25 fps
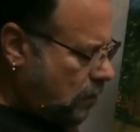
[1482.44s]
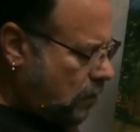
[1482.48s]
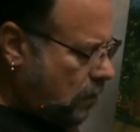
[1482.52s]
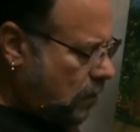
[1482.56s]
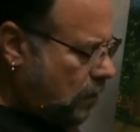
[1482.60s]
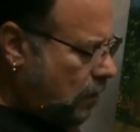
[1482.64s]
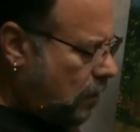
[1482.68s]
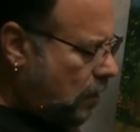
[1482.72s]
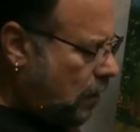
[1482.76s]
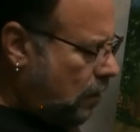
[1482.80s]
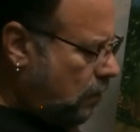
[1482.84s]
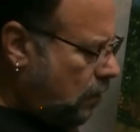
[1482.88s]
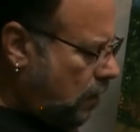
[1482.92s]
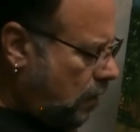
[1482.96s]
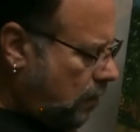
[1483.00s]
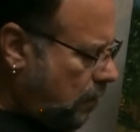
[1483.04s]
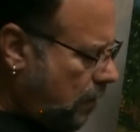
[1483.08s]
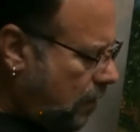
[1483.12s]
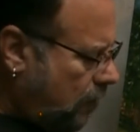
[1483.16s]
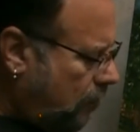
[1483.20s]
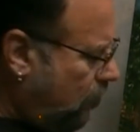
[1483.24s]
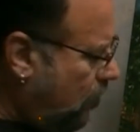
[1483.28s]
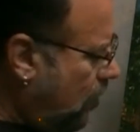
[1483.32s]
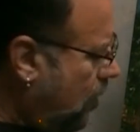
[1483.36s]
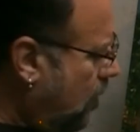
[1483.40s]
Yeah, I'm talking
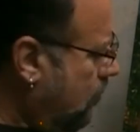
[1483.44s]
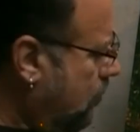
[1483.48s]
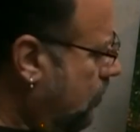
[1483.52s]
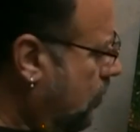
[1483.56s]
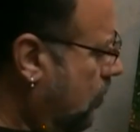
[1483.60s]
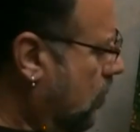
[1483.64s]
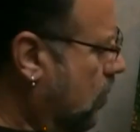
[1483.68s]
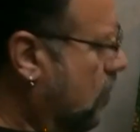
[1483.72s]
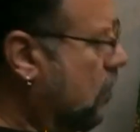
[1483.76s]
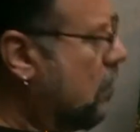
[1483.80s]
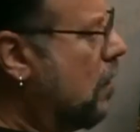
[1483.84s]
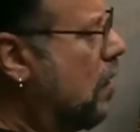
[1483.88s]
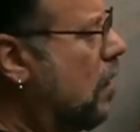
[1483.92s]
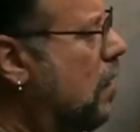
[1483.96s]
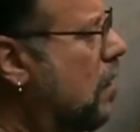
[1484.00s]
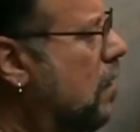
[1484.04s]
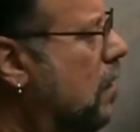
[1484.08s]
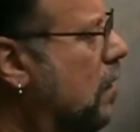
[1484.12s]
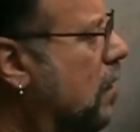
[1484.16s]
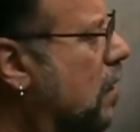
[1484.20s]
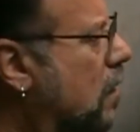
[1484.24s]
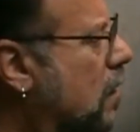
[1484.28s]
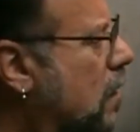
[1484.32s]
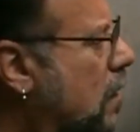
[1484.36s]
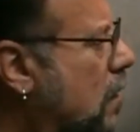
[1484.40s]
about Salvador
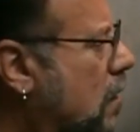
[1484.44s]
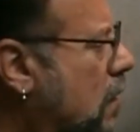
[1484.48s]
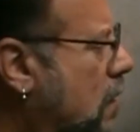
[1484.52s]
Dali. He